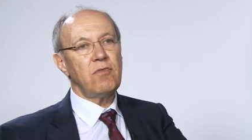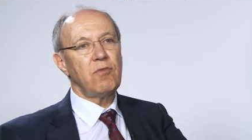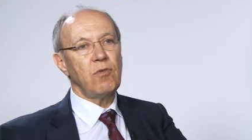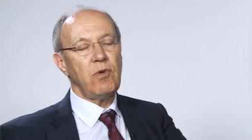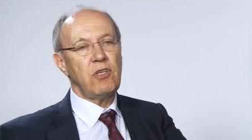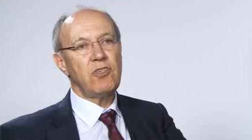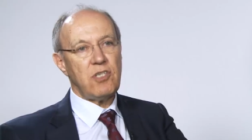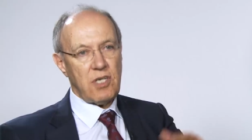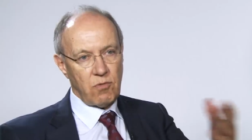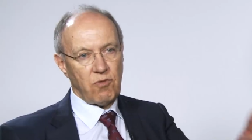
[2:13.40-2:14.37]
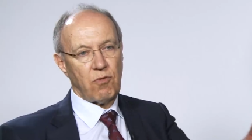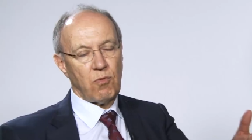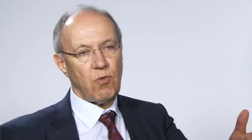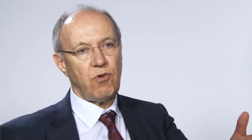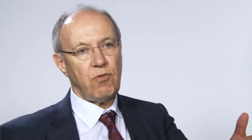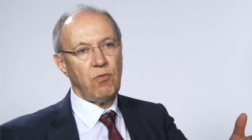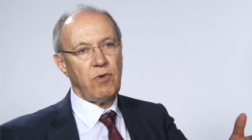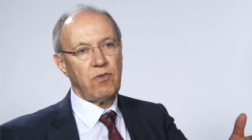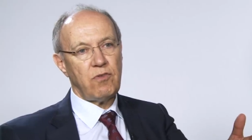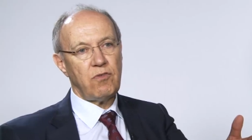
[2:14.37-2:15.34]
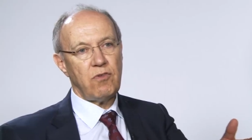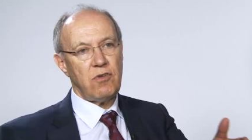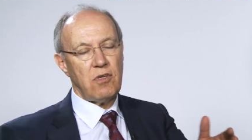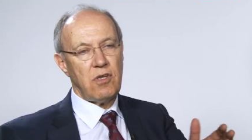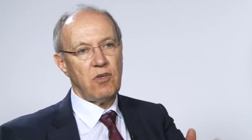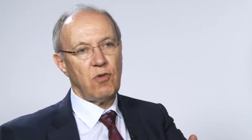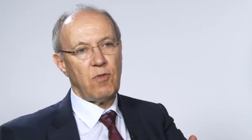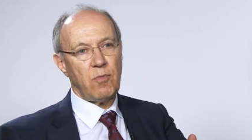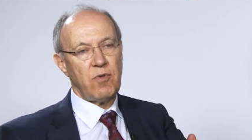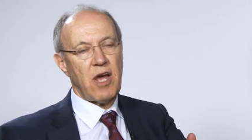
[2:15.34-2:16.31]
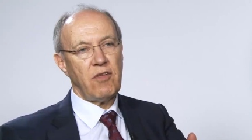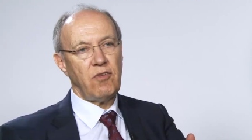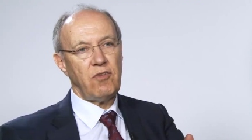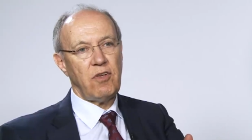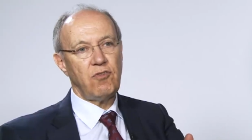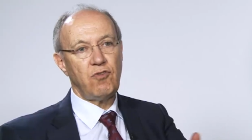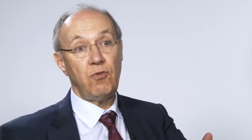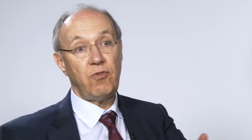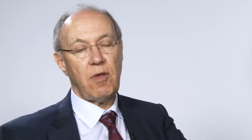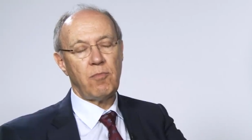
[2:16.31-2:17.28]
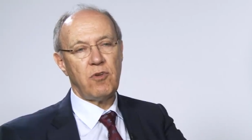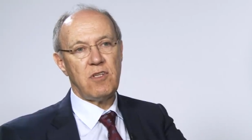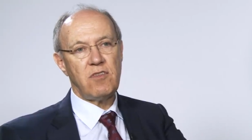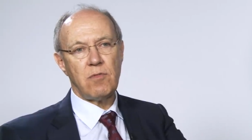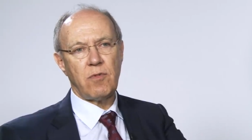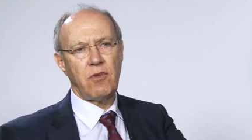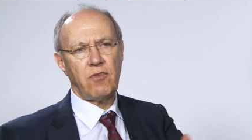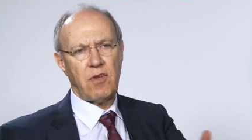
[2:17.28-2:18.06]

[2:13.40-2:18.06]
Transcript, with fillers: for which she was rewarded with Nobel Prizes in two separate disciplines.